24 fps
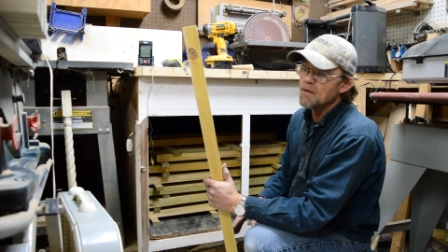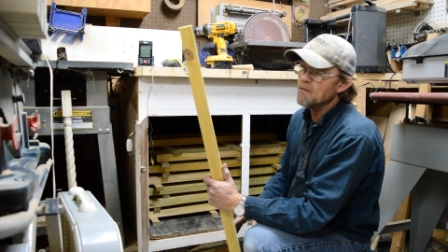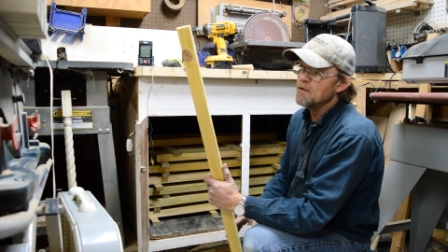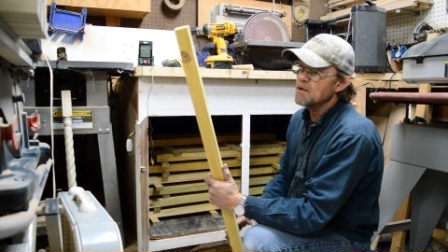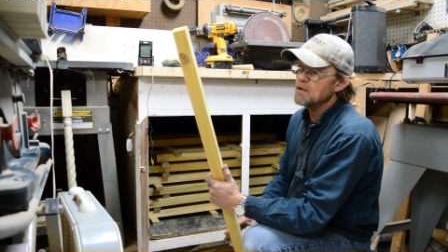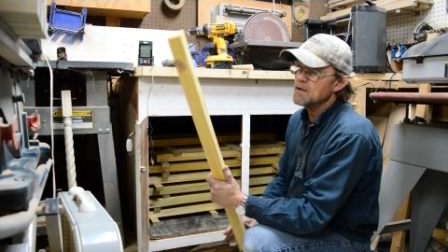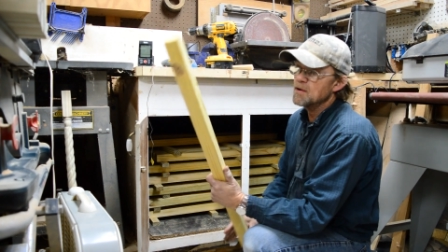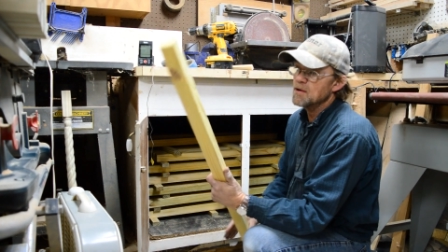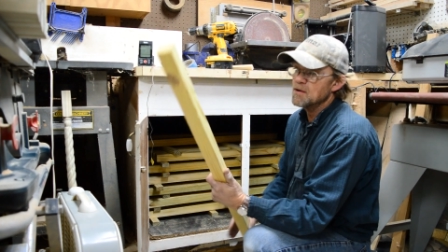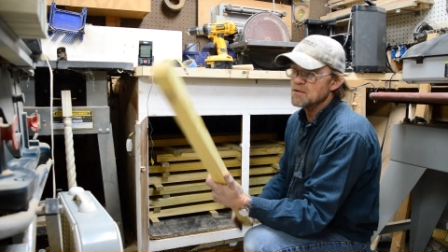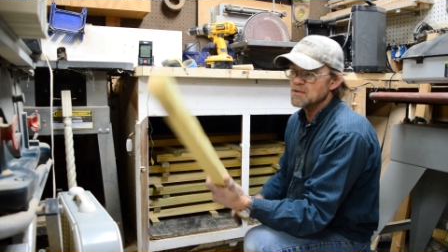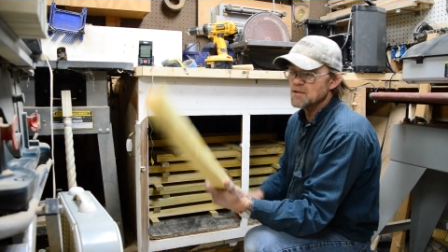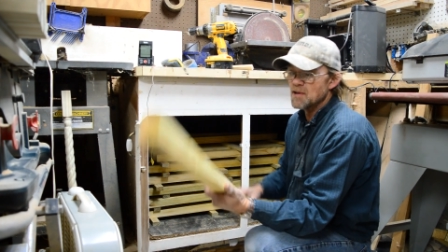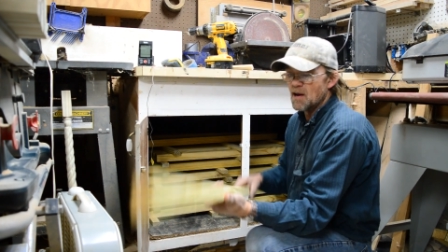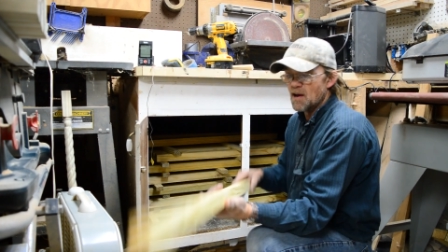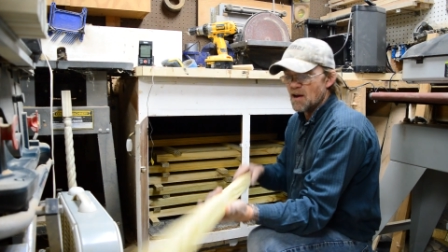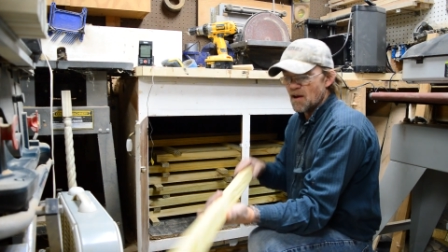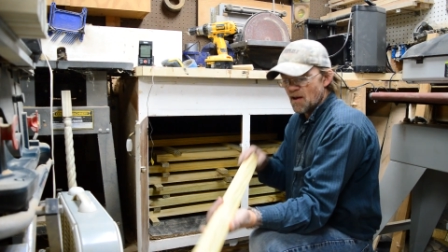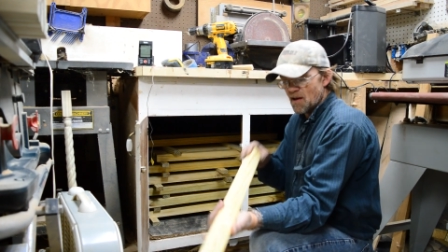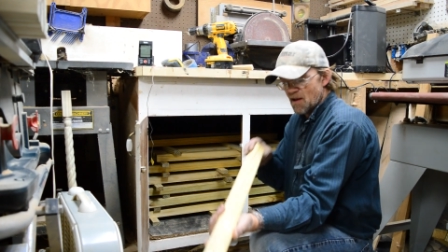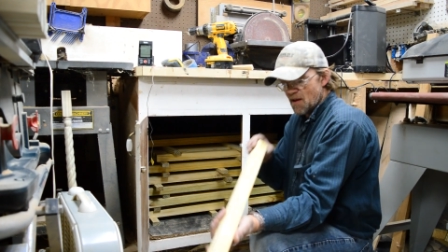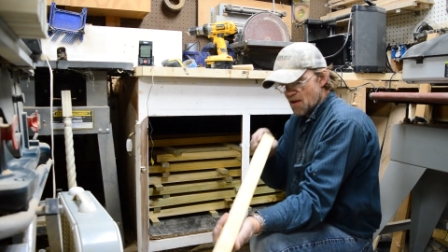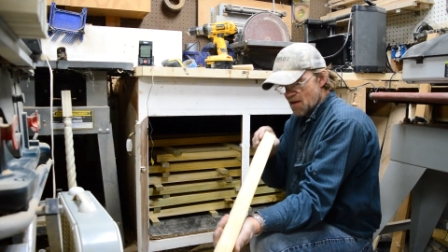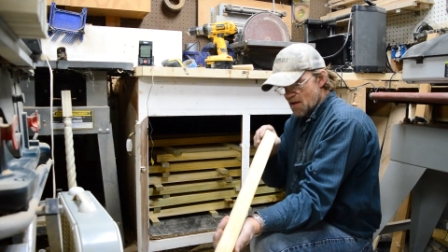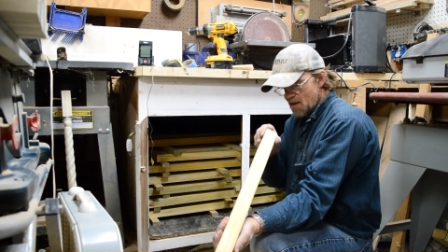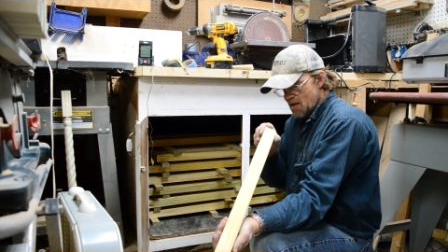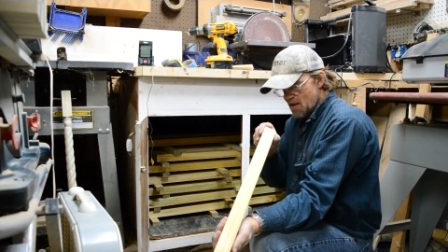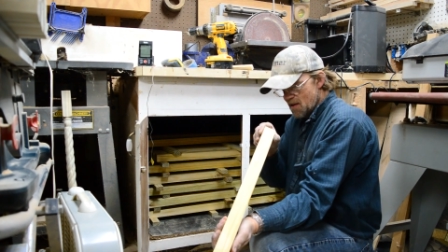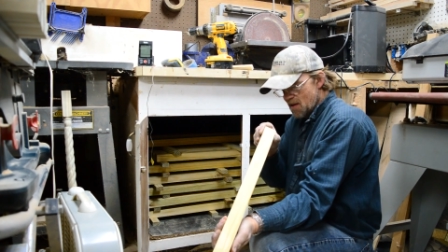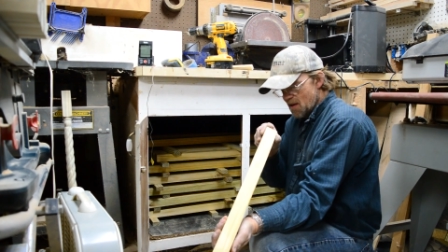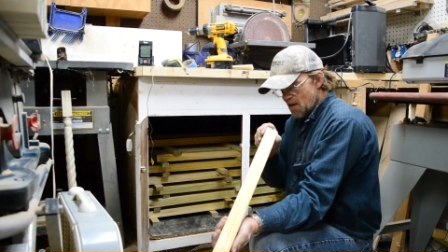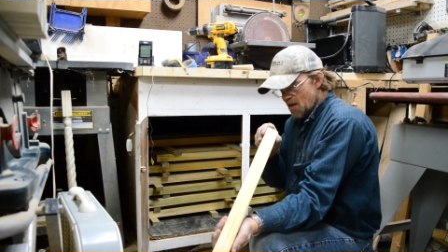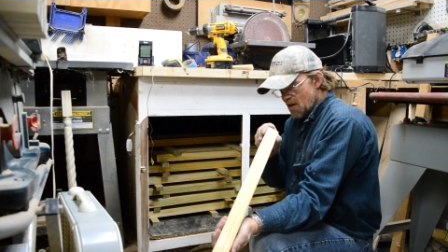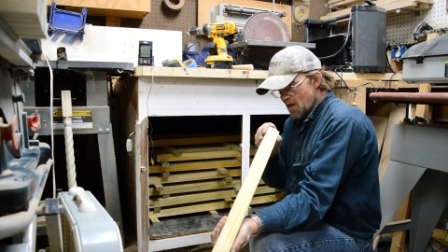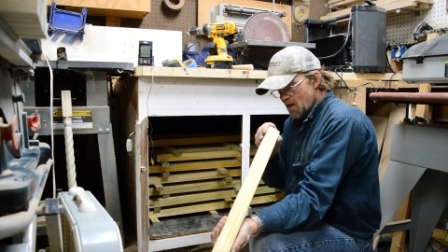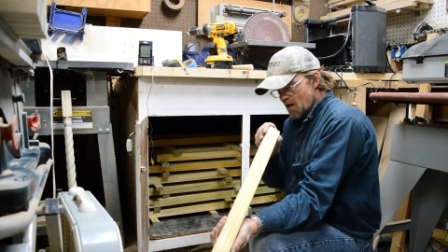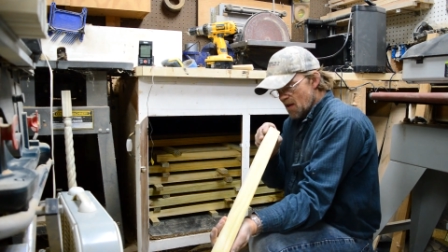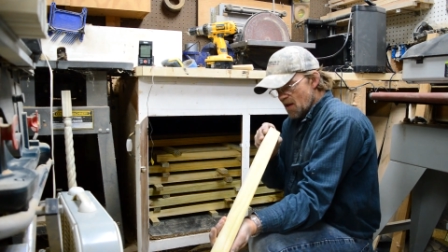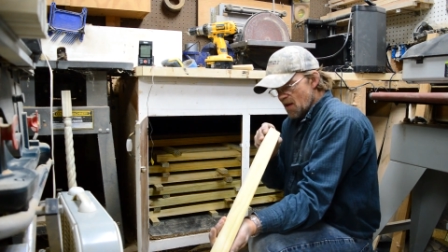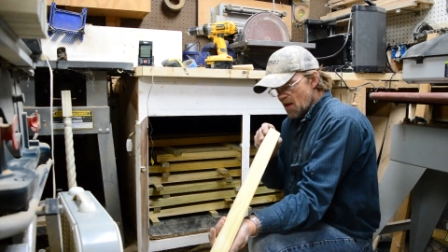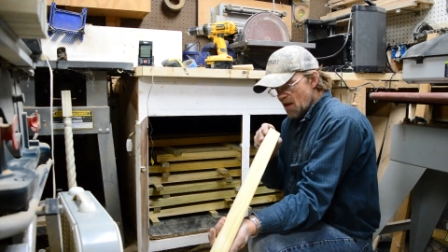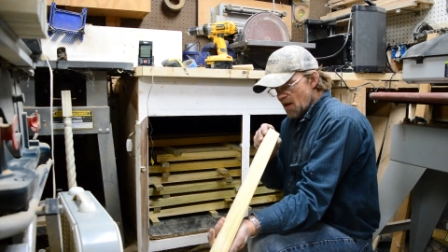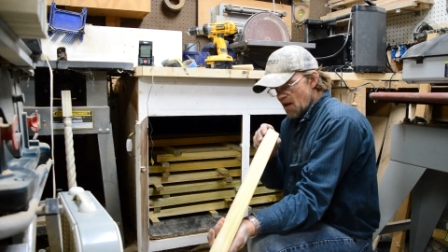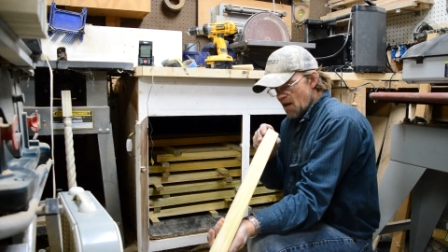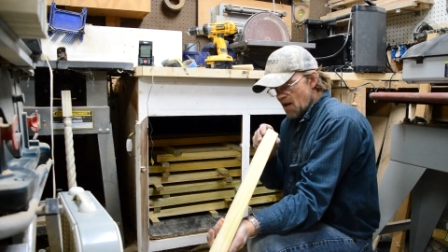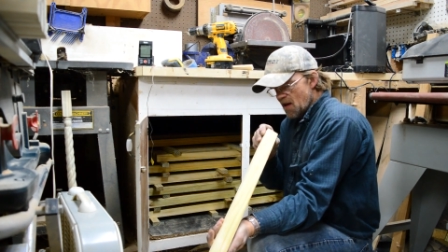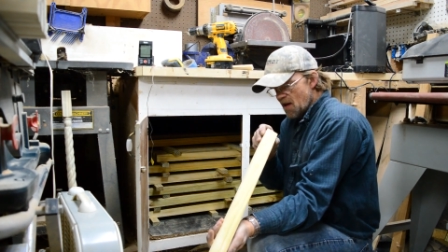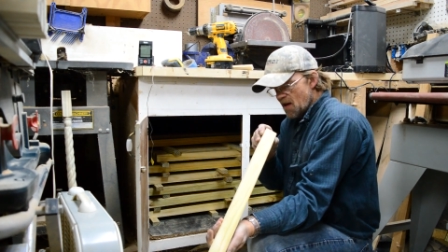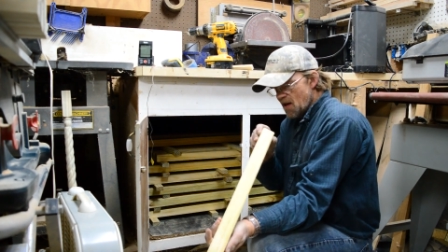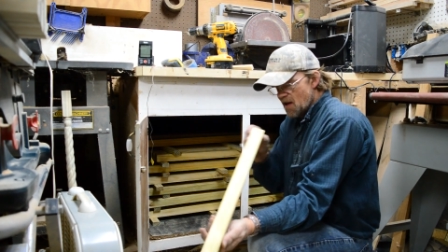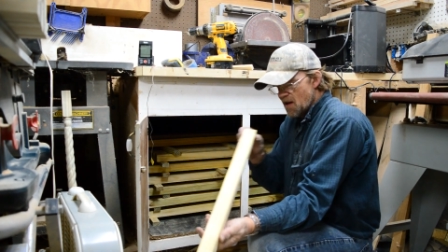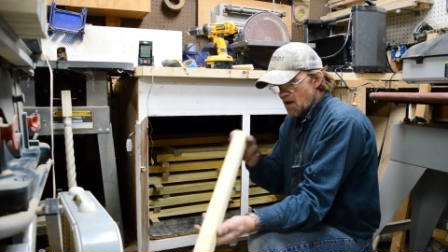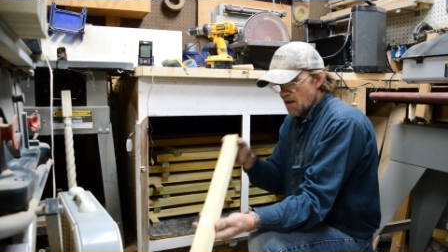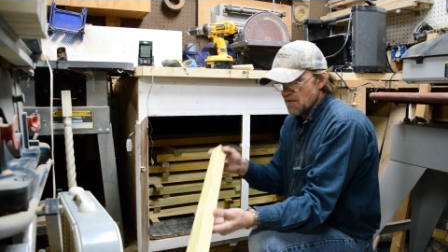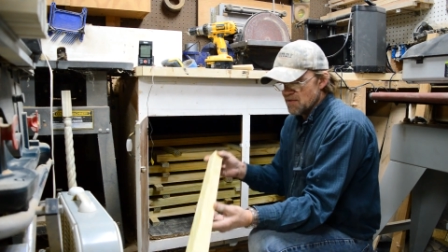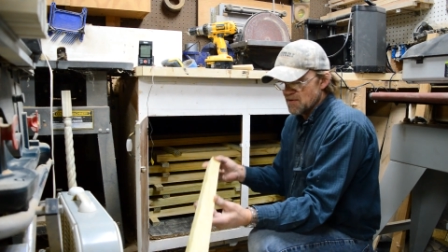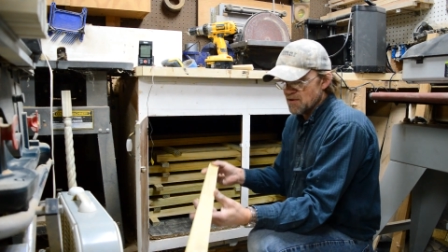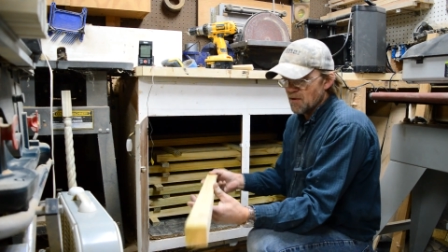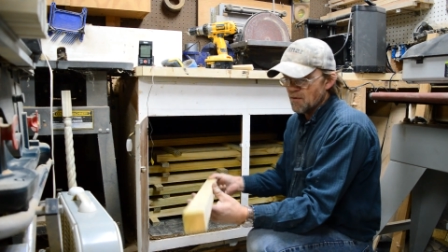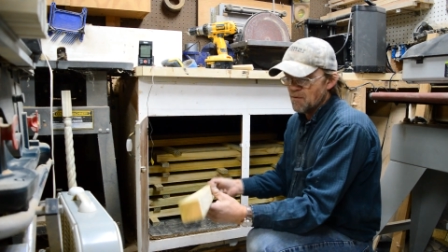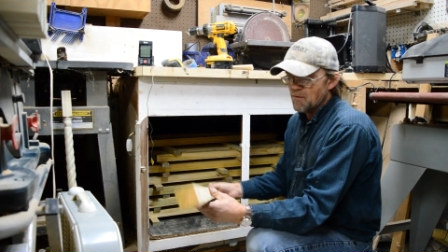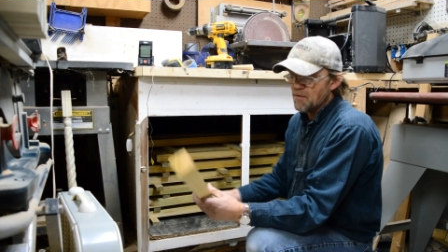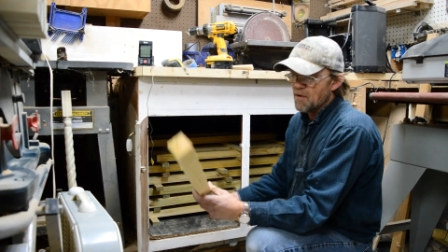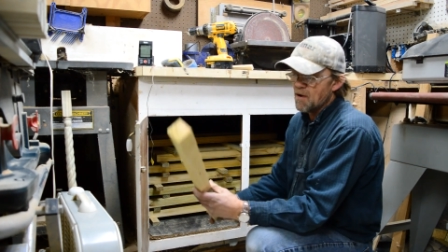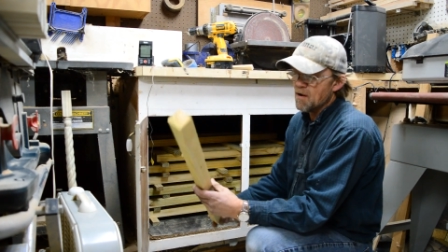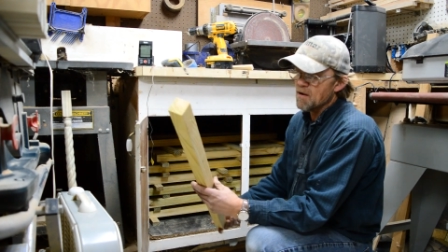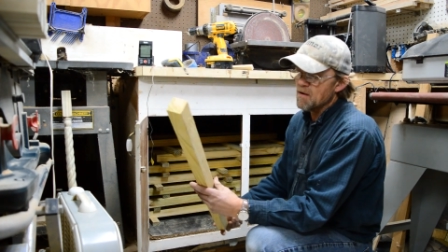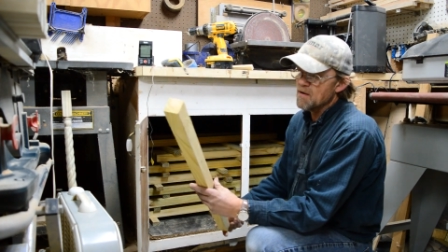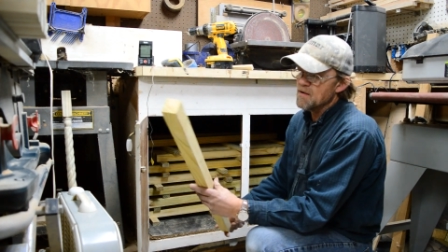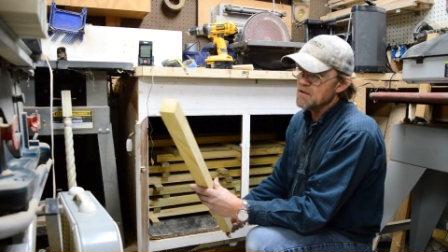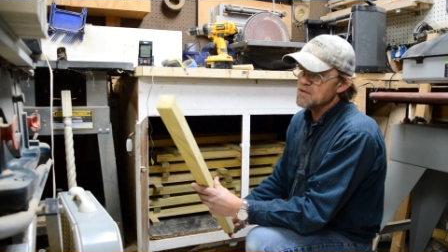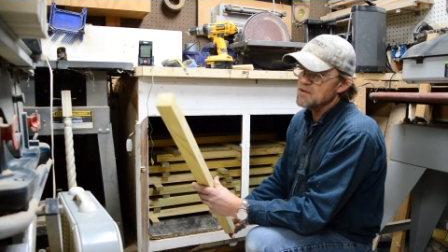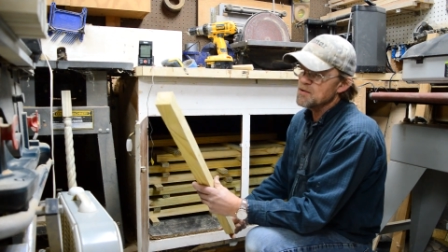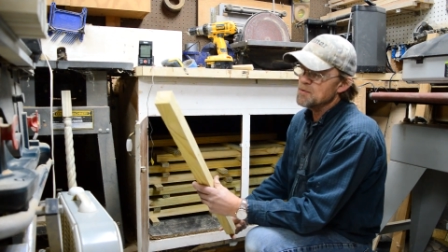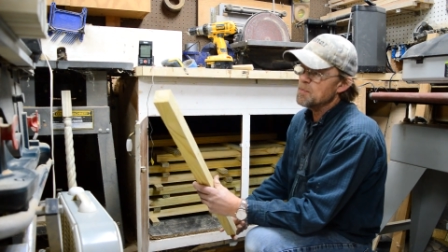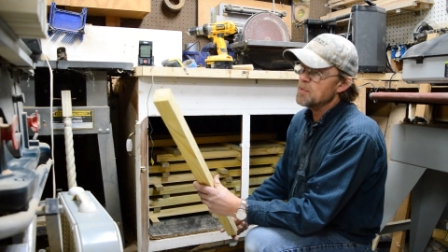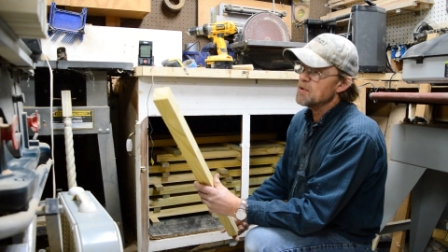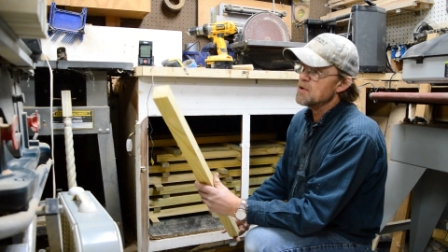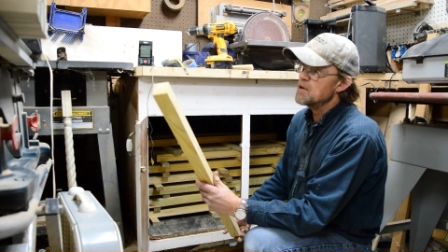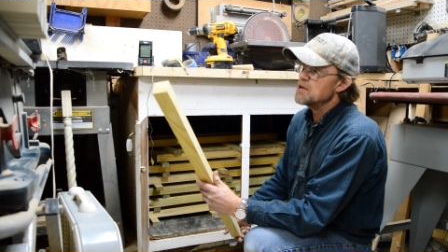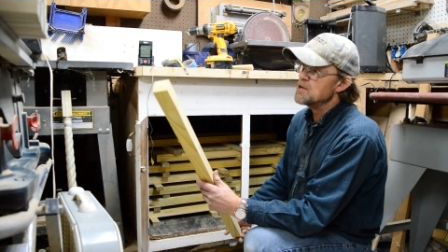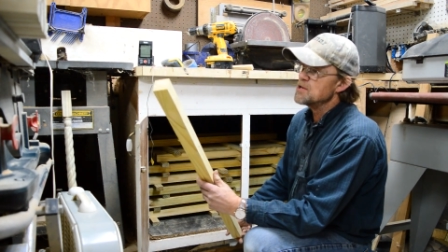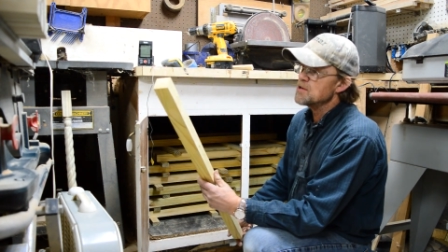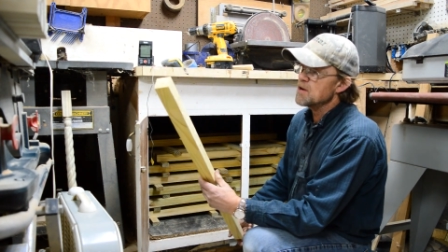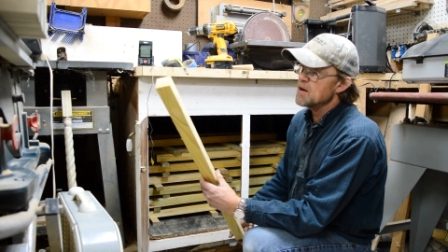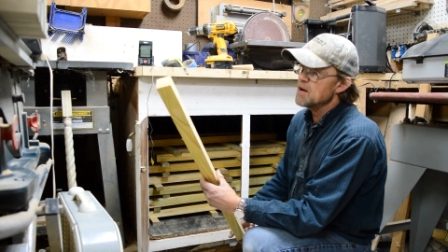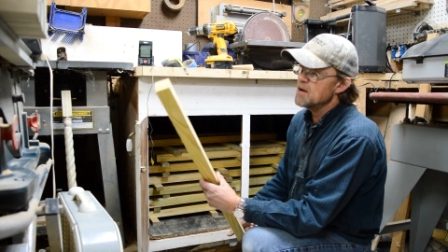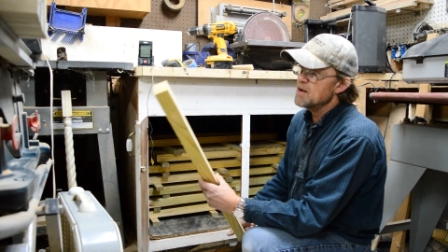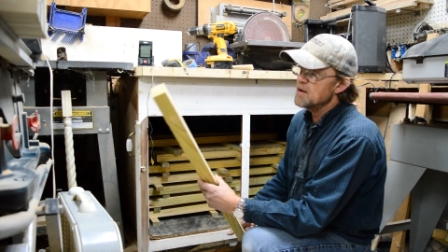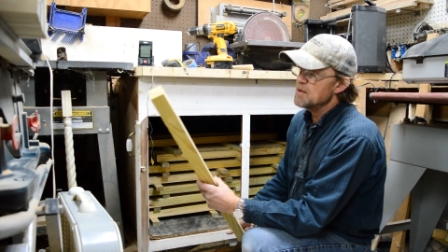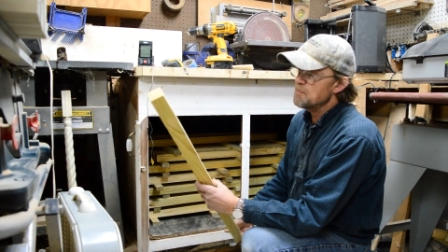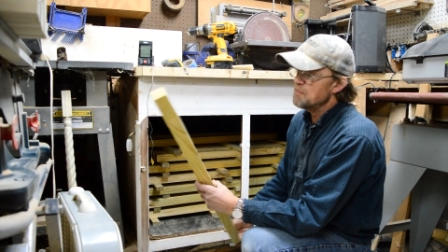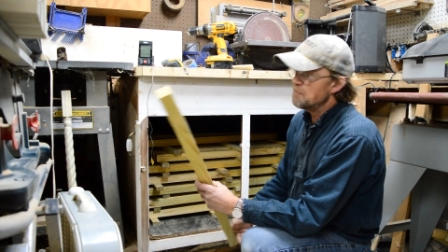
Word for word: reduce that. And so far this is pretty straight.